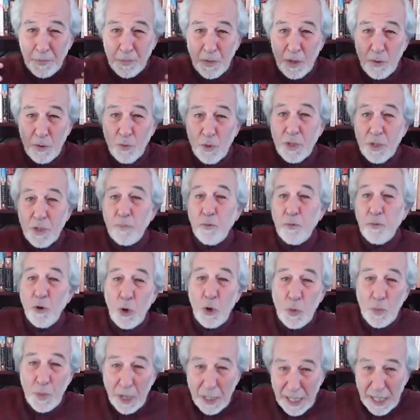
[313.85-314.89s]
with a
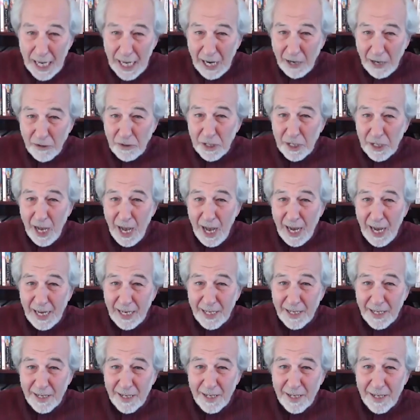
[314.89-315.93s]
probe on the
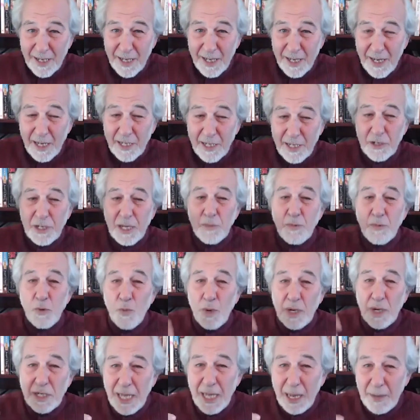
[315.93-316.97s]
outside. And you say, well,
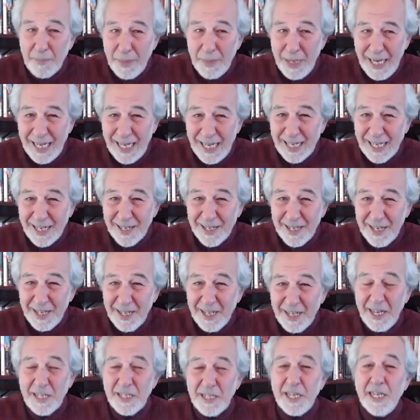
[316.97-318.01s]
what does that mean?
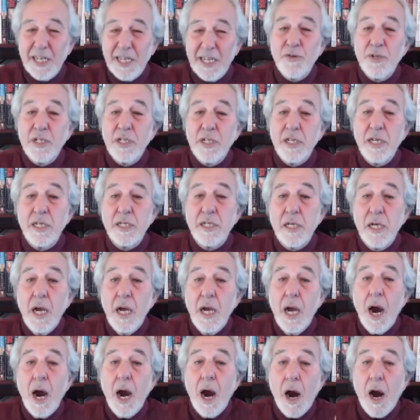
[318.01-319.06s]
And the answer is this:
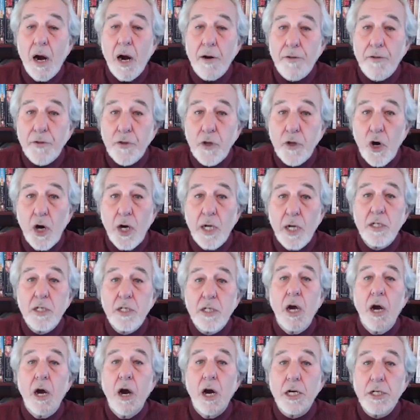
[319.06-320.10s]
our
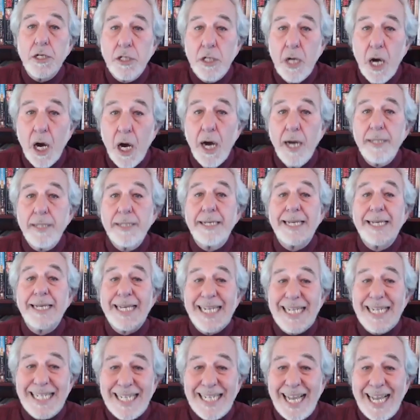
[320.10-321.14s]
thoughts are not
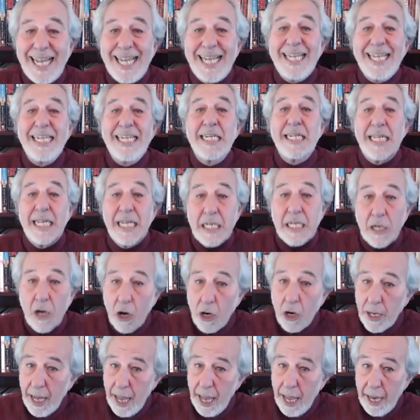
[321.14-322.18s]
contained in
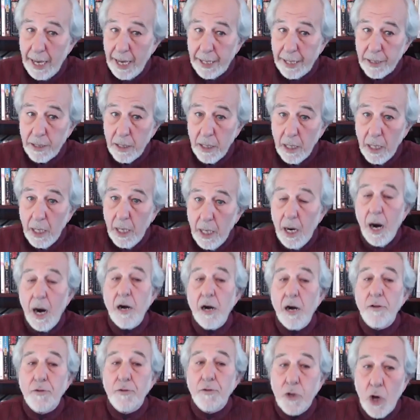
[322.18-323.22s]
our head.
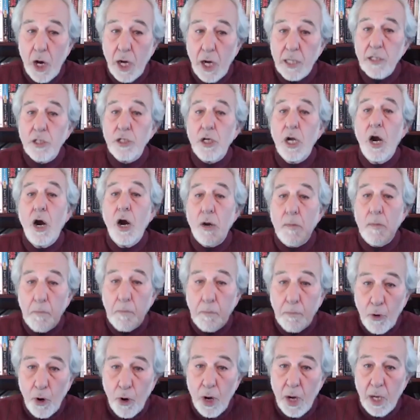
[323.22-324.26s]
Our thoughts are
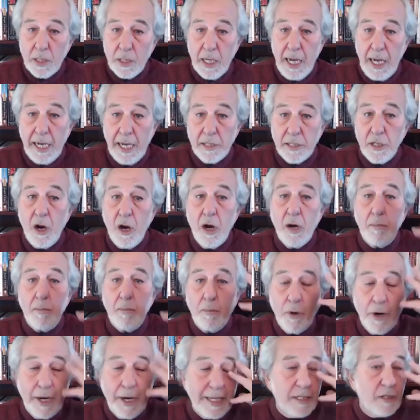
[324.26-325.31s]
broadcast. Our
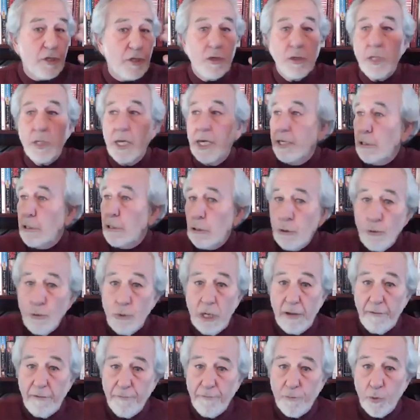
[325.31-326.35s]
brains are like
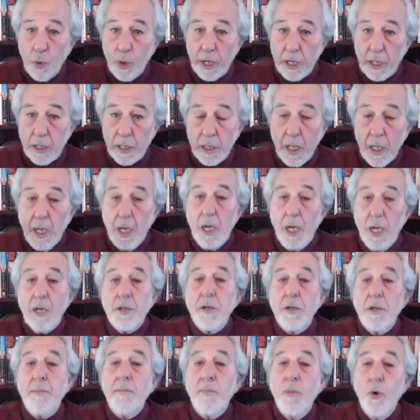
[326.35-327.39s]
tuning forks.
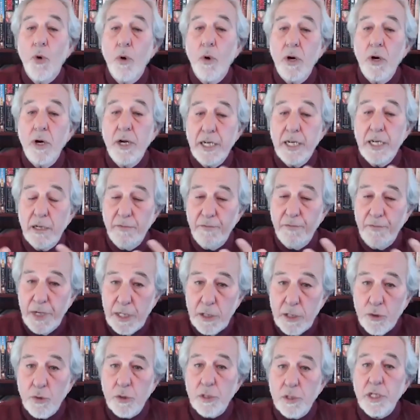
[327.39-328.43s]
The more
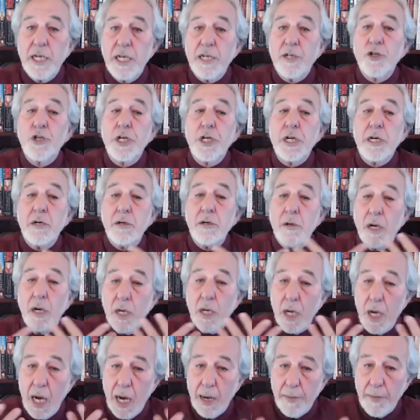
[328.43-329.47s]
individuals that share a
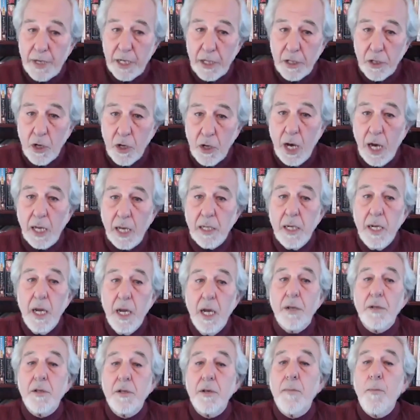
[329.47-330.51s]
common thought,
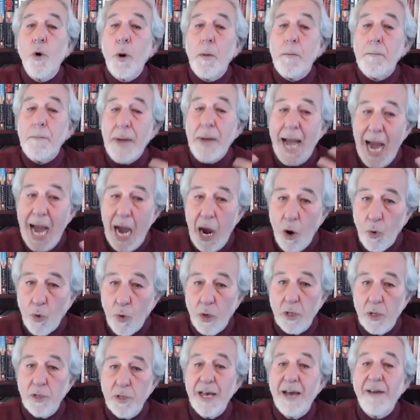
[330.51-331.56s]
the more
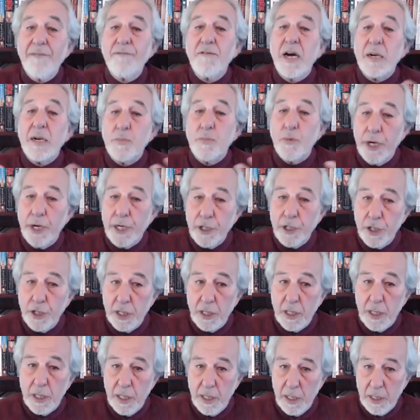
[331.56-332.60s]
power that
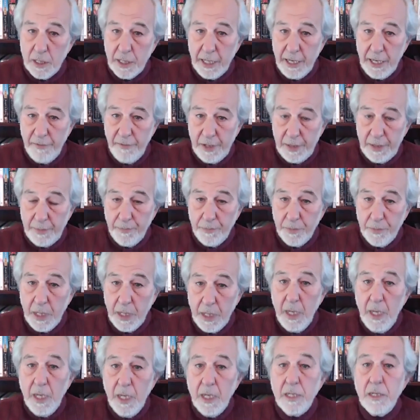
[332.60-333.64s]
vibration is given.
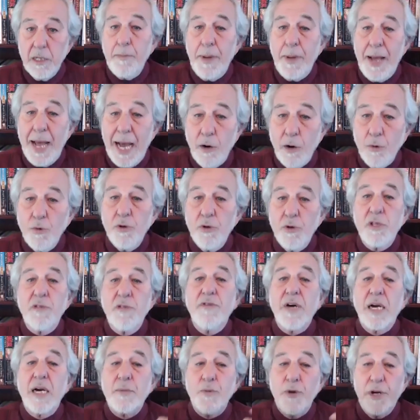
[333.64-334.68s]
The power of the
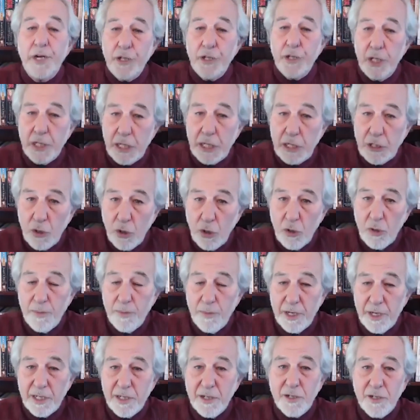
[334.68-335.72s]
vibration
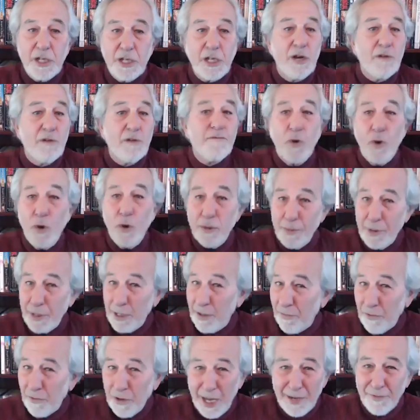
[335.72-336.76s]
determines the unfoldment
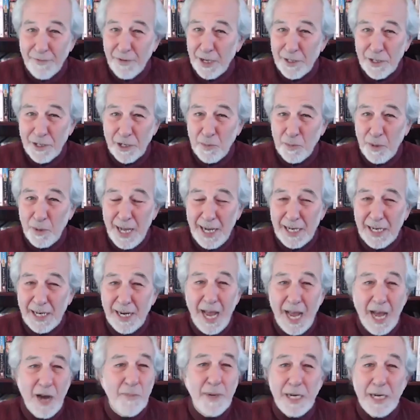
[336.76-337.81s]
of life on this planet.
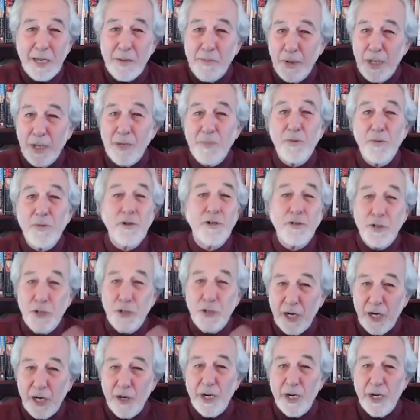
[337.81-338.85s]
How many people are
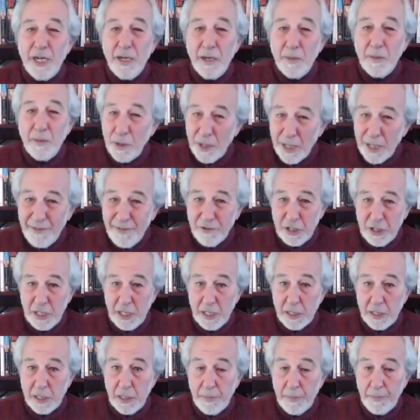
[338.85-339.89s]
sharing a belief
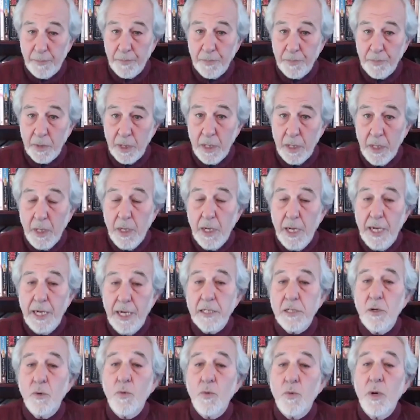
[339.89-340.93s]
system?
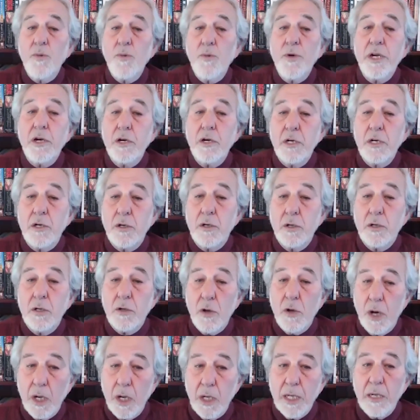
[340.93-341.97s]
And so what we are
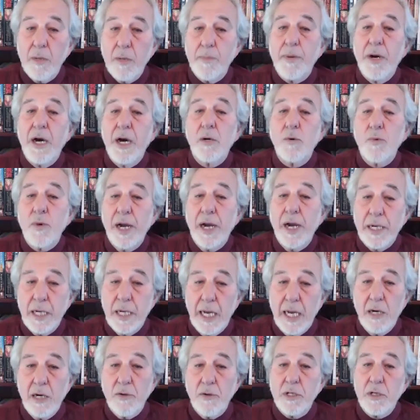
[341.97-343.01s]
calling upon right
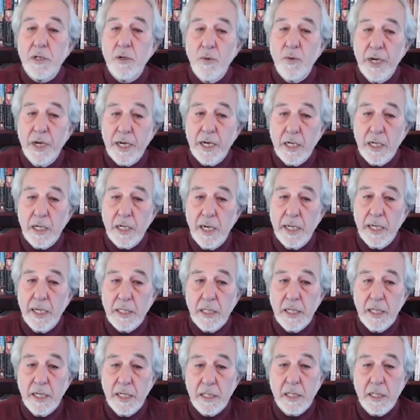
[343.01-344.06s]
now is to recognize
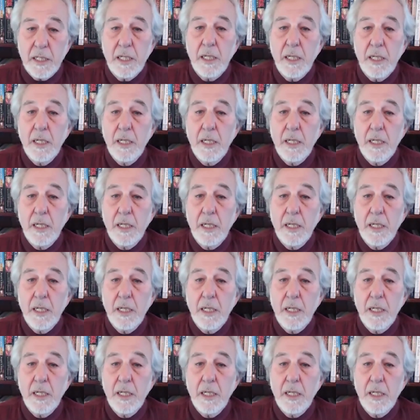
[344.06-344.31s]
this.